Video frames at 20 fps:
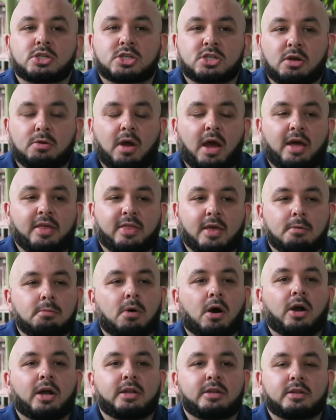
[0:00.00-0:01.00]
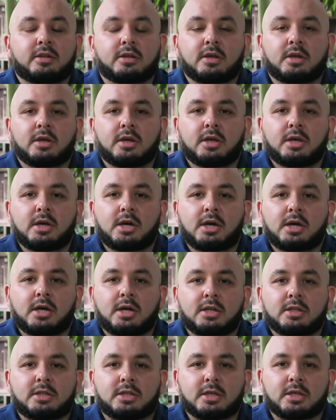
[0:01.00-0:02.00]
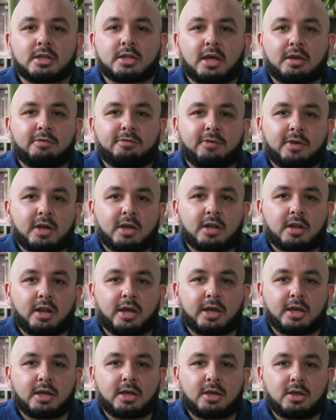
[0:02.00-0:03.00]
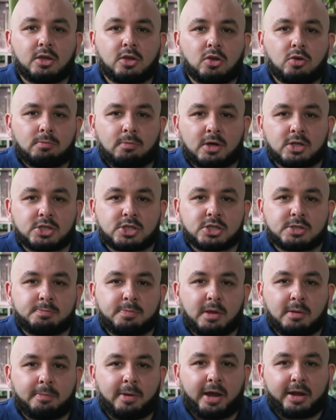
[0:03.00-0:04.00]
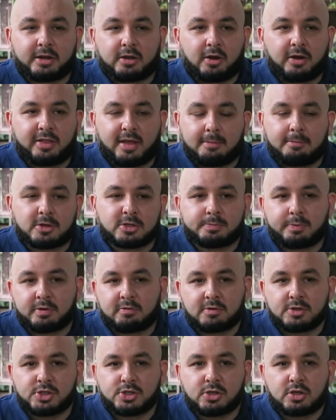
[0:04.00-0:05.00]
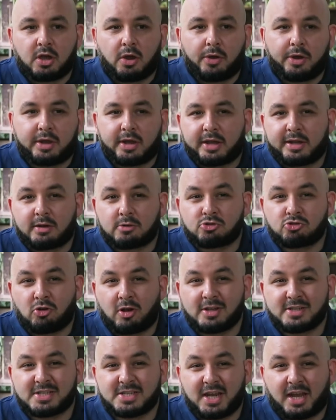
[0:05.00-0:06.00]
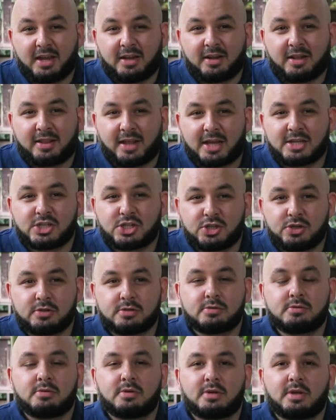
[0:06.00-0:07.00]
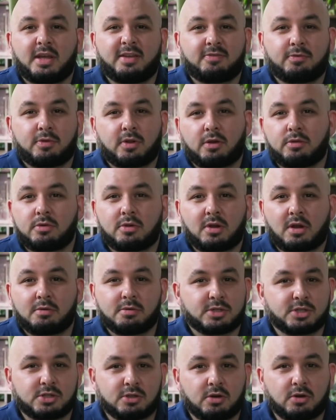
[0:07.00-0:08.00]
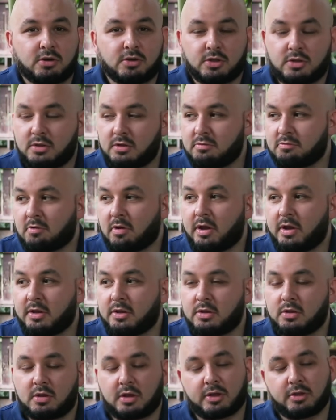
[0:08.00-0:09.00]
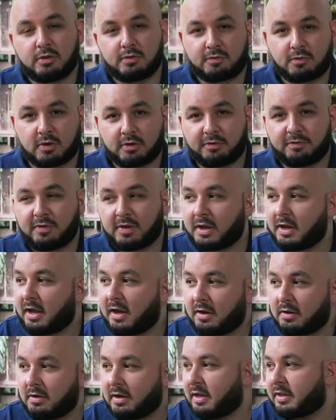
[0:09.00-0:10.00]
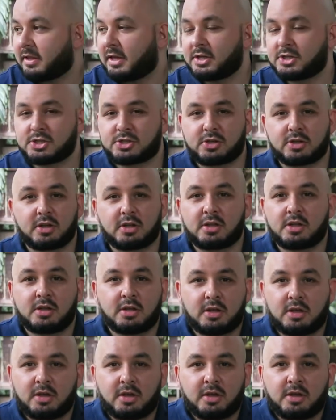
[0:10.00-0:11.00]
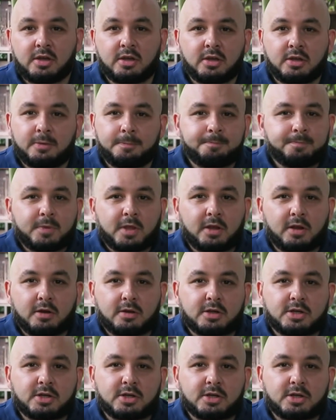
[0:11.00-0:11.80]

and so out of their mind that they think like you must just be a bad guy, that must be the reason you're going, and they'll try and say that that's you, even though you know it's not, right? Like, you've got it figured out, and they're just gonna, you know,